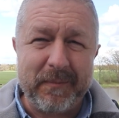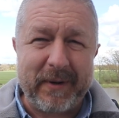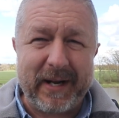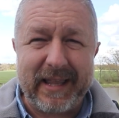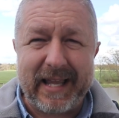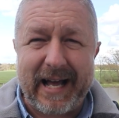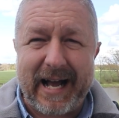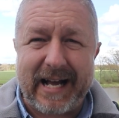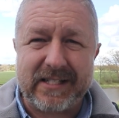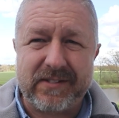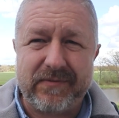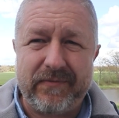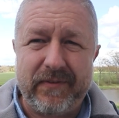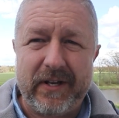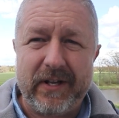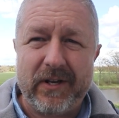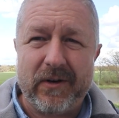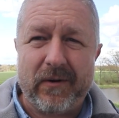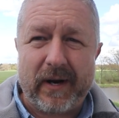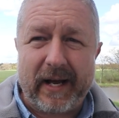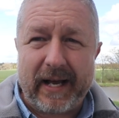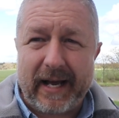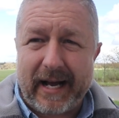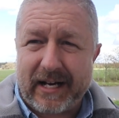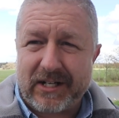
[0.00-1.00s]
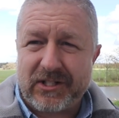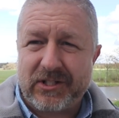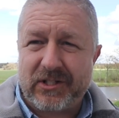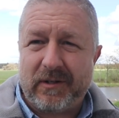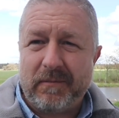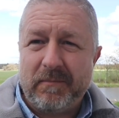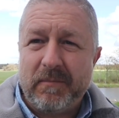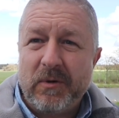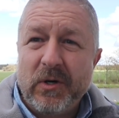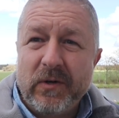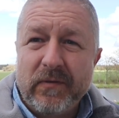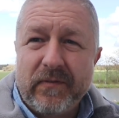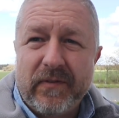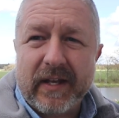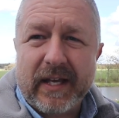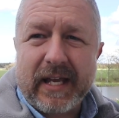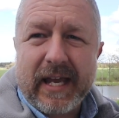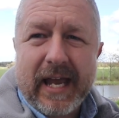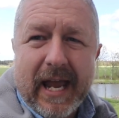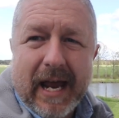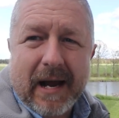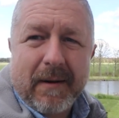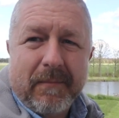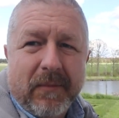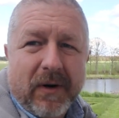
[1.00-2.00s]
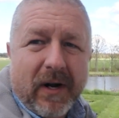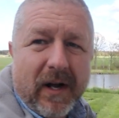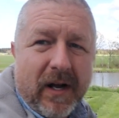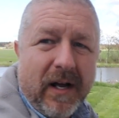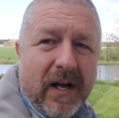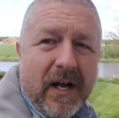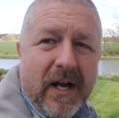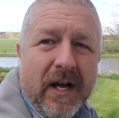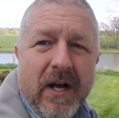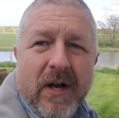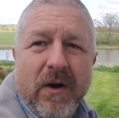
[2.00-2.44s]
in my last video, I actually moved the camera